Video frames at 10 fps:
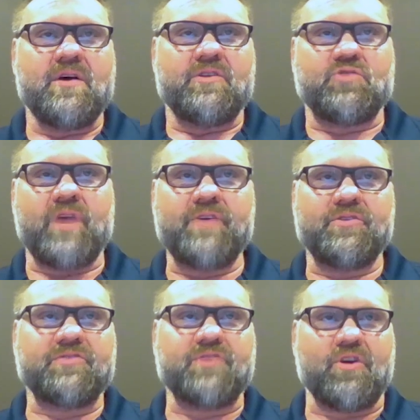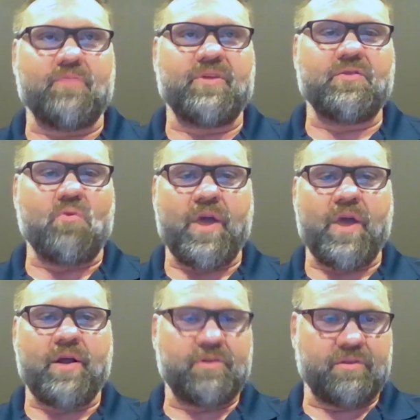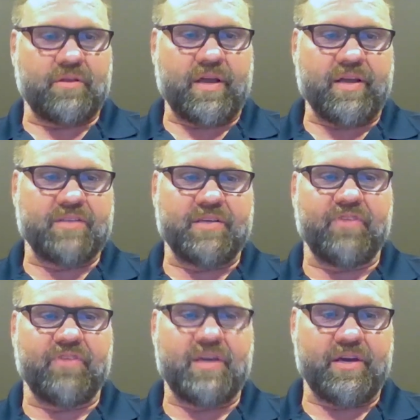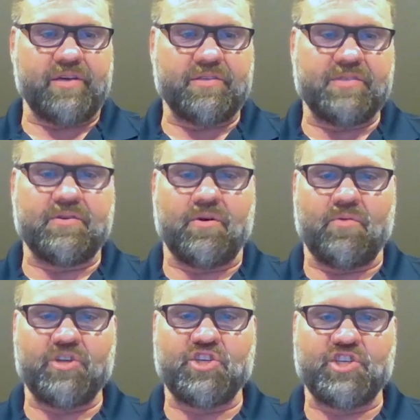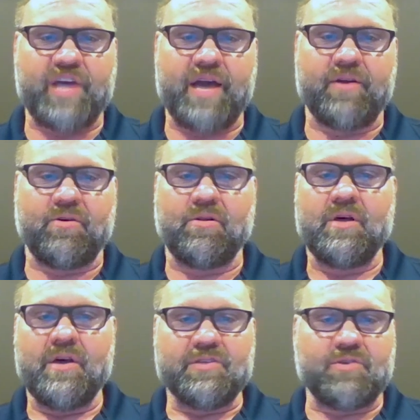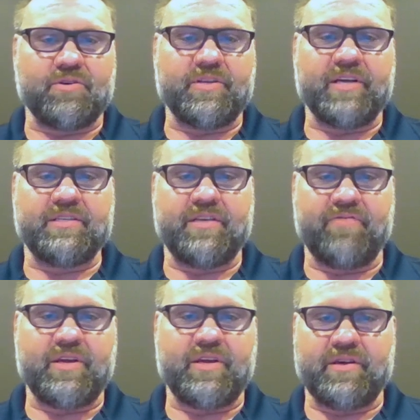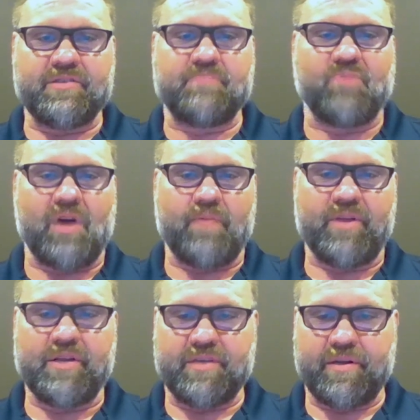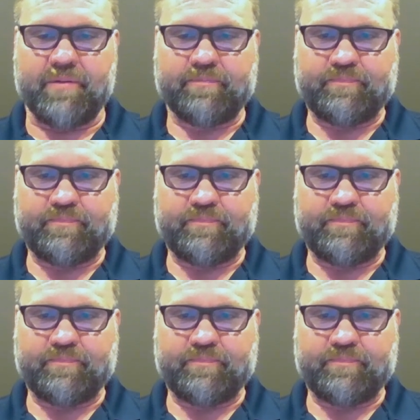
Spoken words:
trying to determine where an activity is or which channel certain activity is prominent in.